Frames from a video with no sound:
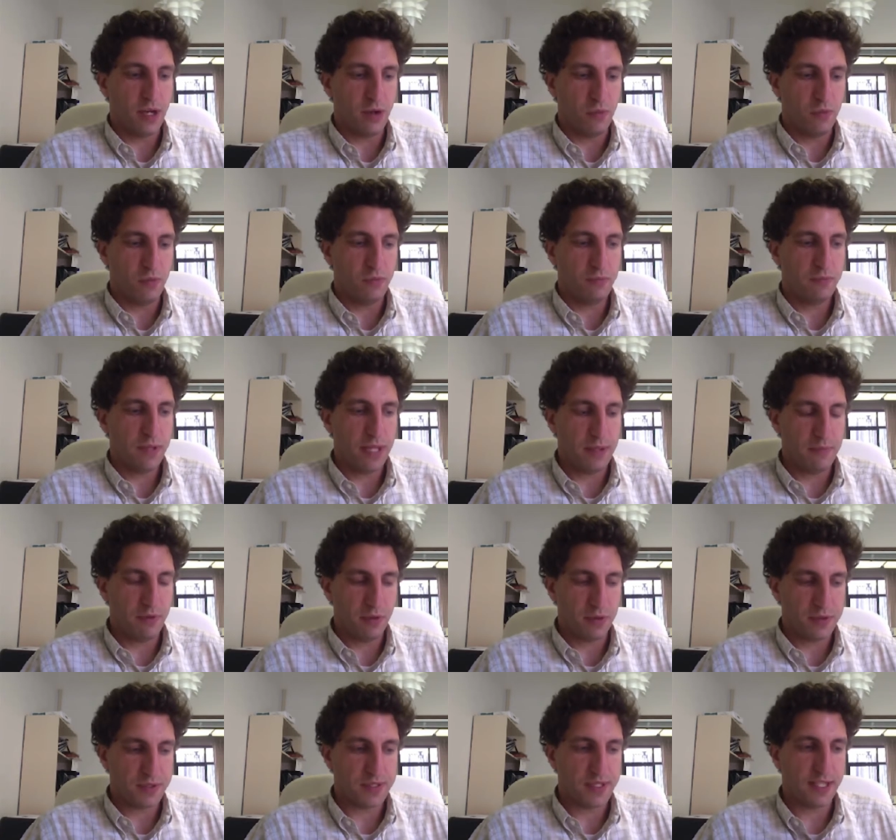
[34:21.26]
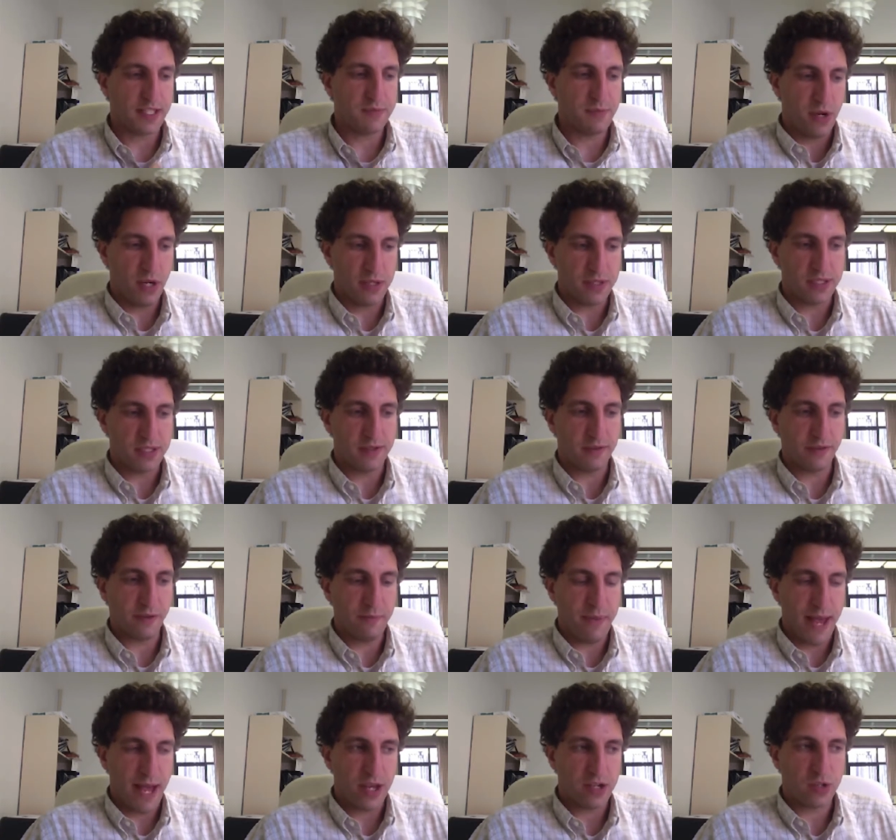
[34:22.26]
you know, people's experiences of
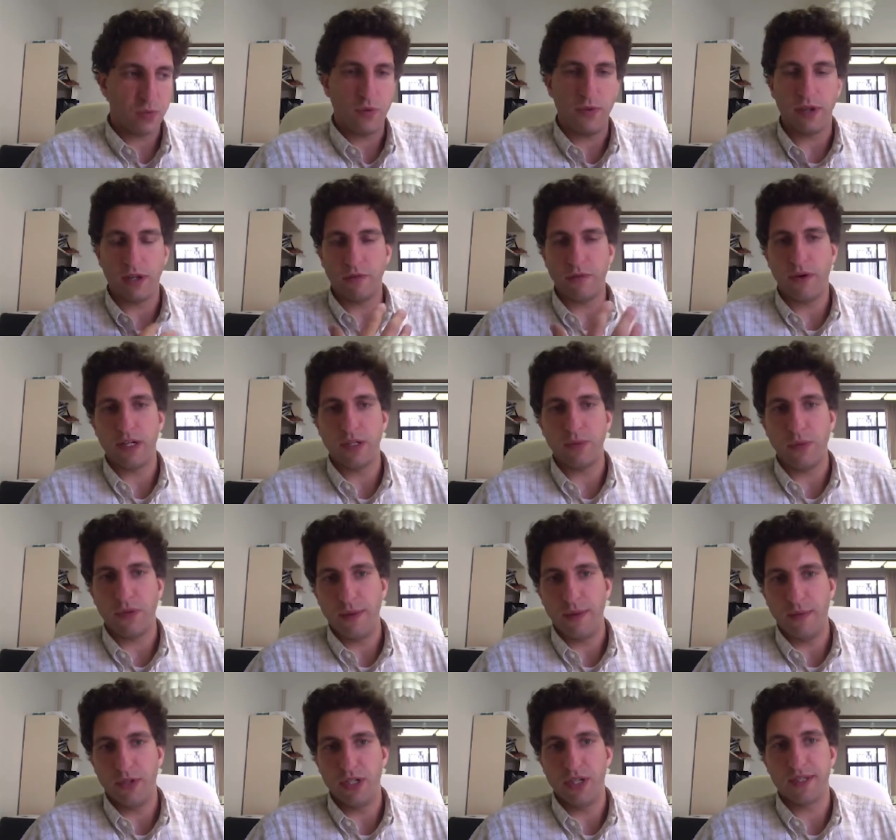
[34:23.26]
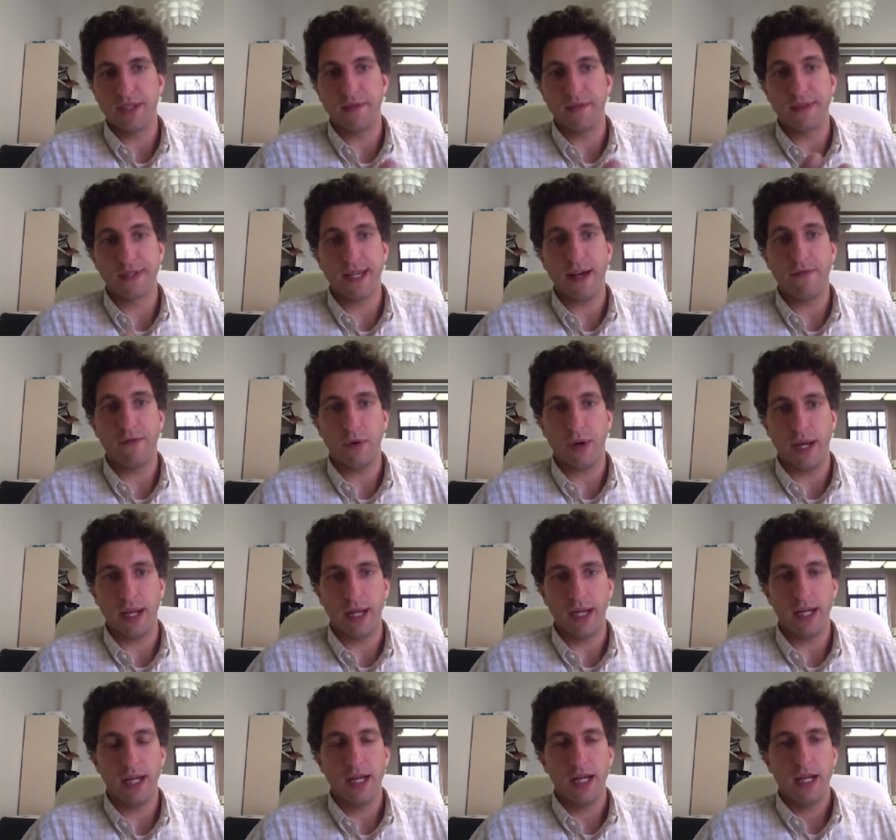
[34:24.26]
compassion when they're confronted with images of
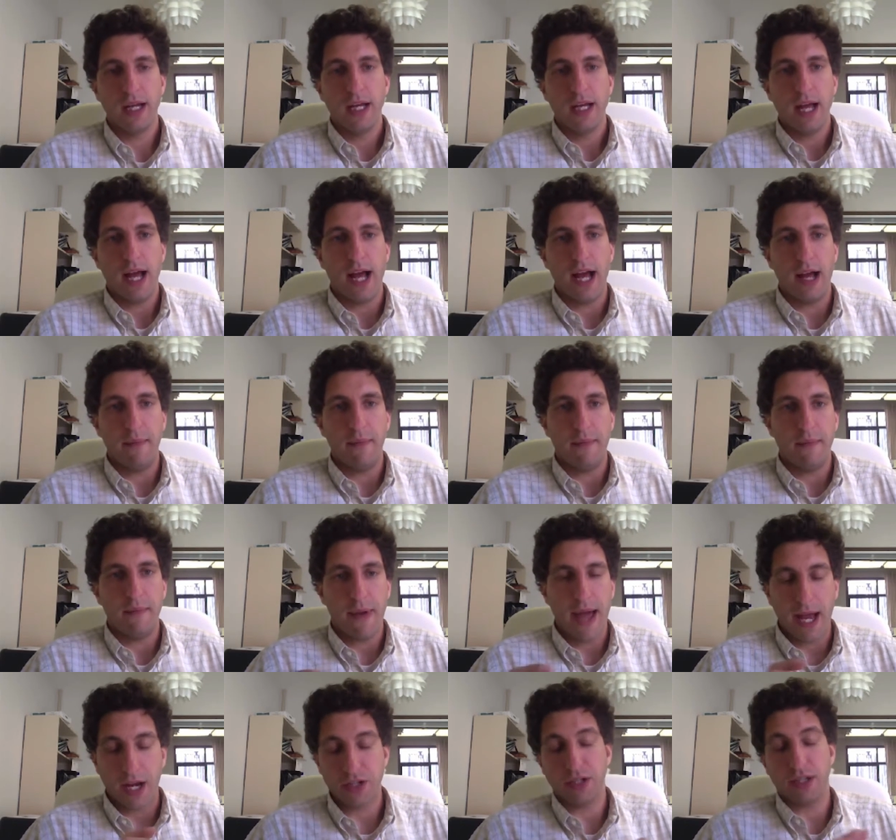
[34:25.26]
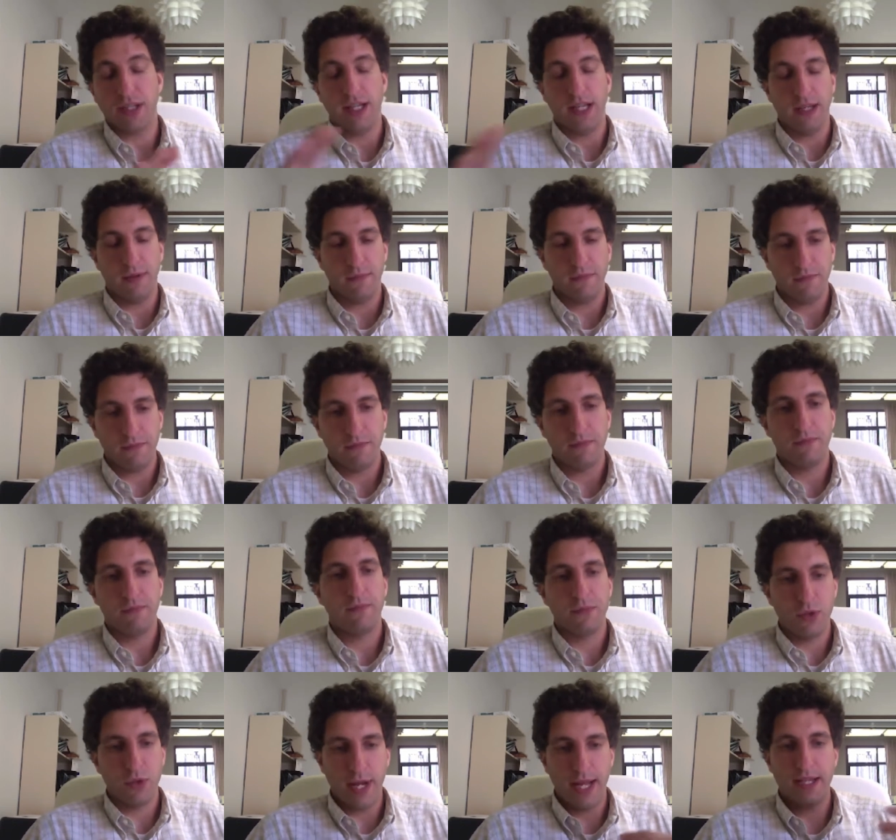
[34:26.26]
suffering actually
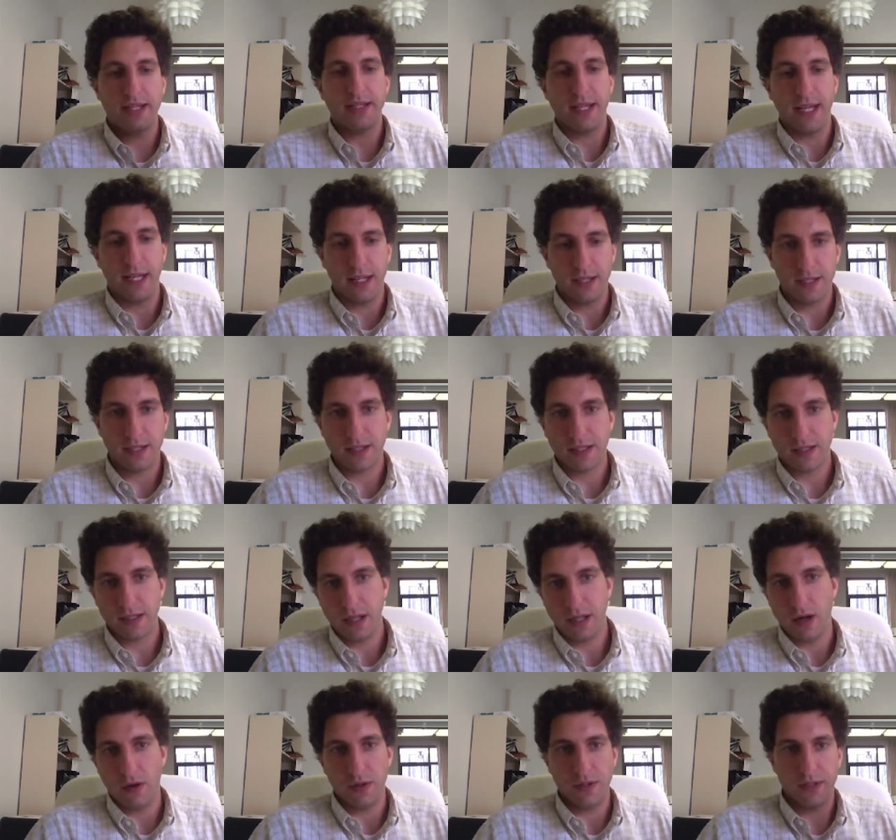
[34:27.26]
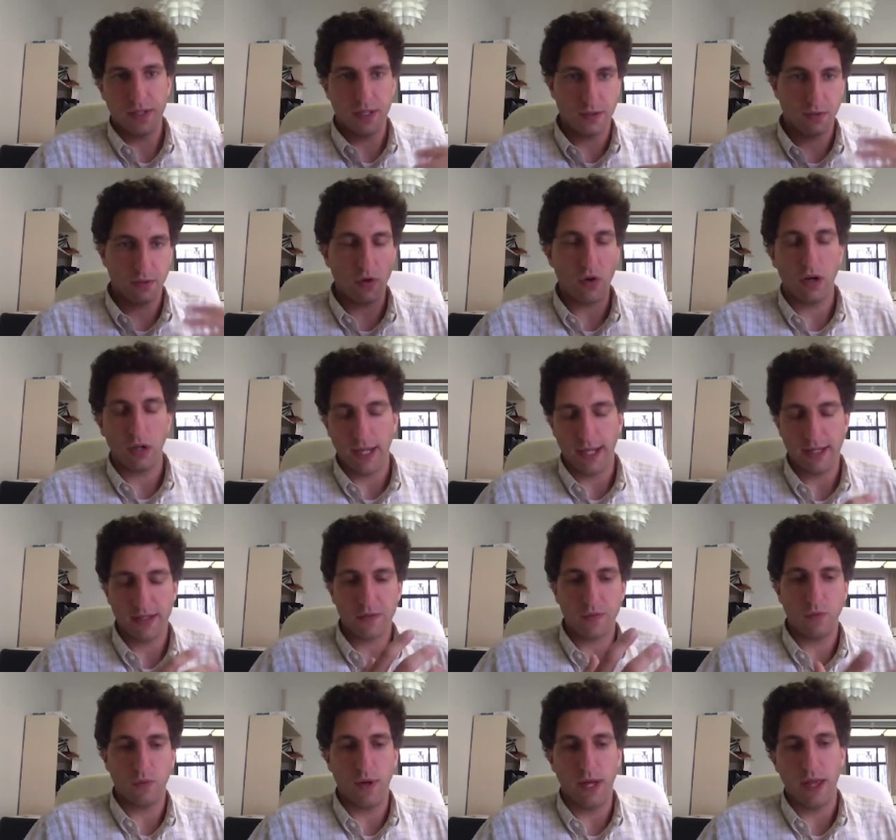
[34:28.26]
translates, you know,
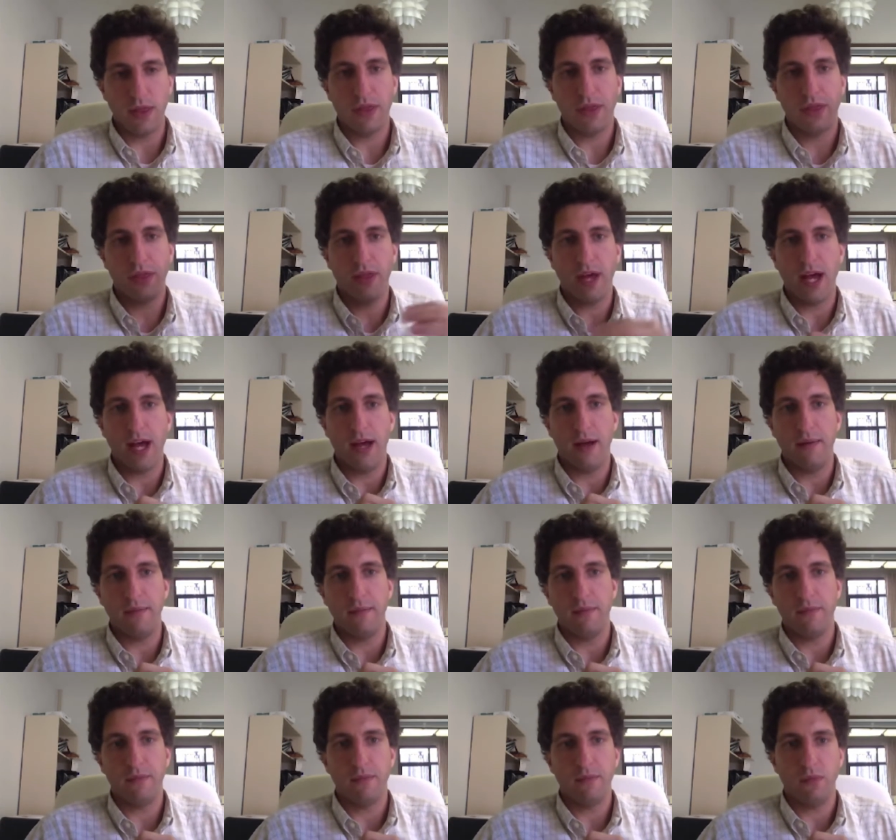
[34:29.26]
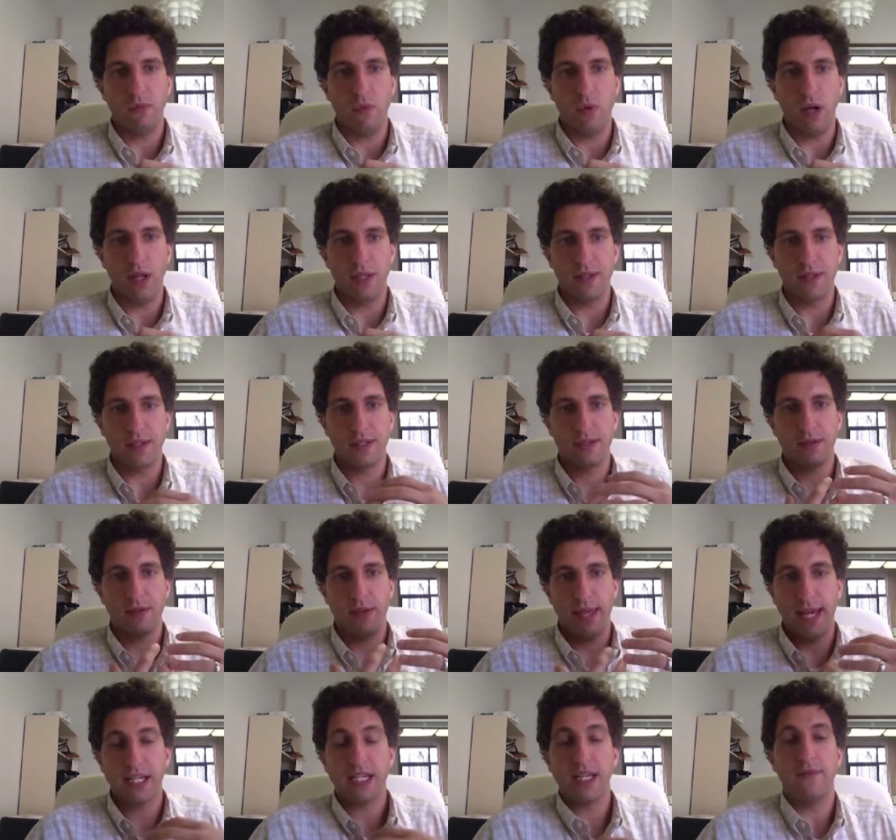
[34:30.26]
correlates with
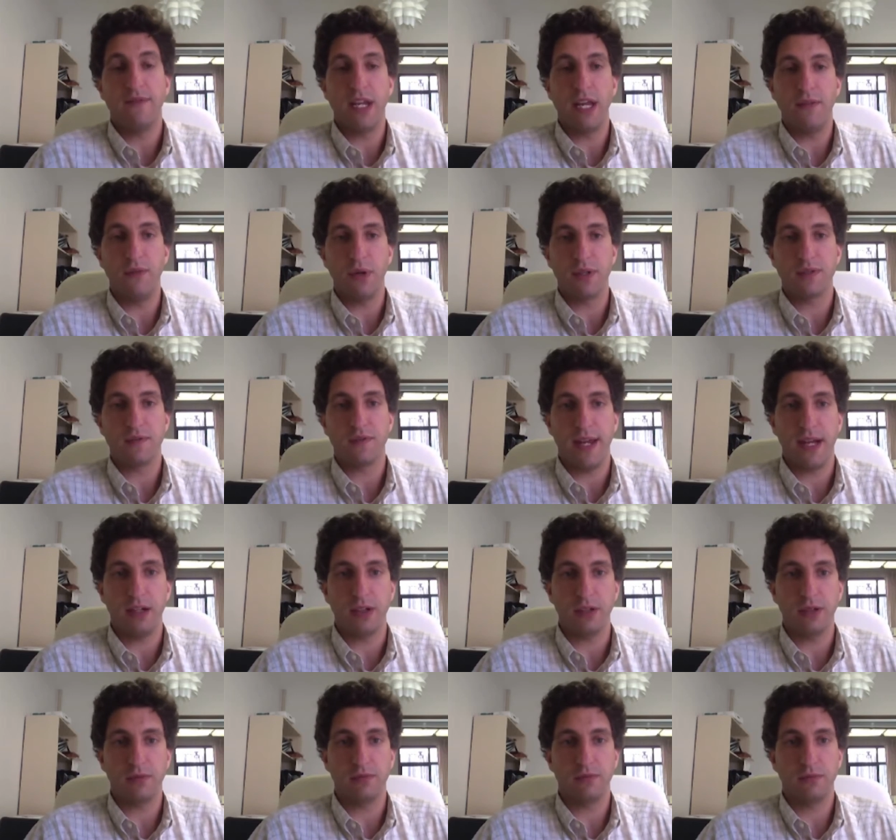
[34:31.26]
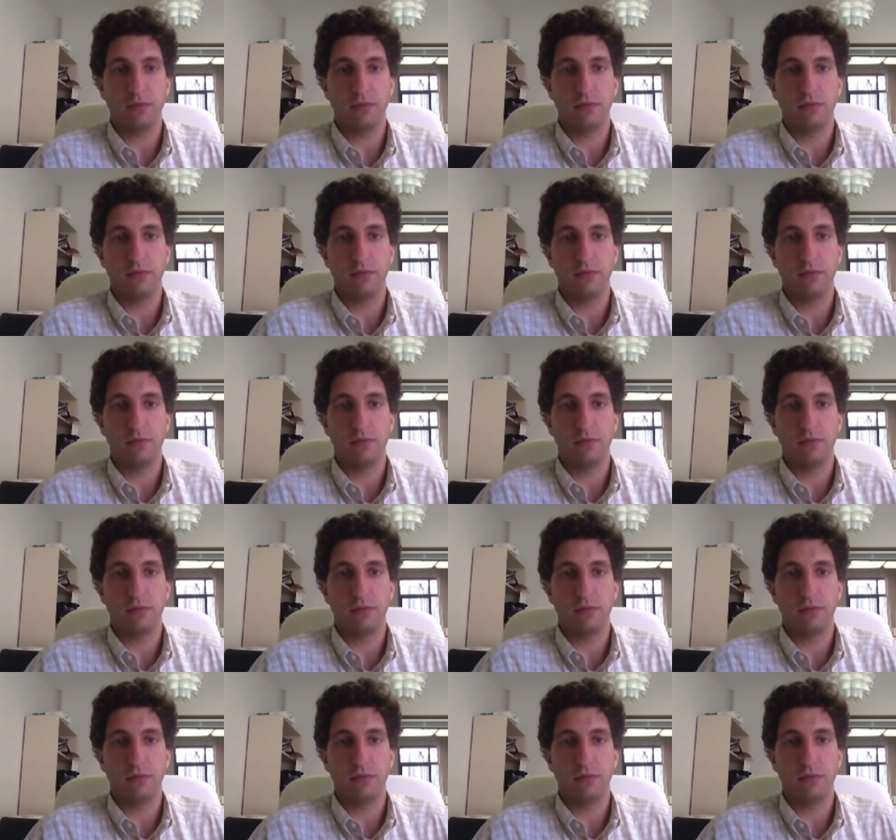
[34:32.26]
the activity of one's vagal